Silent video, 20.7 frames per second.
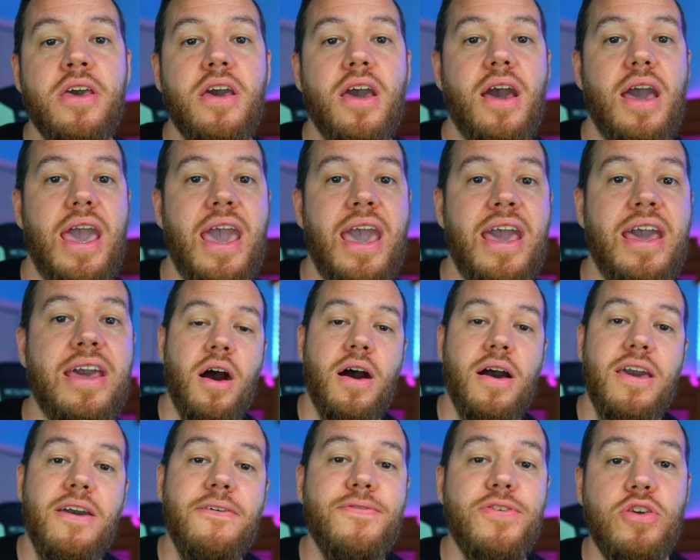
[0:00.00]
And
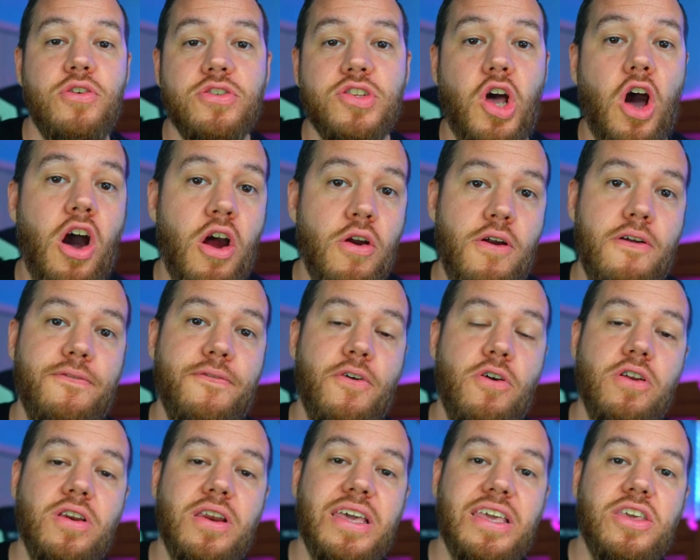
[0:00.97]
if you use our
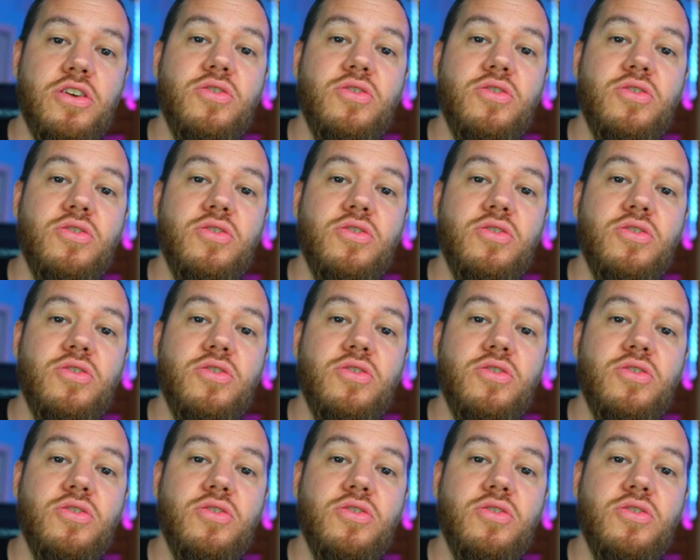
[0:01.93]
referral link,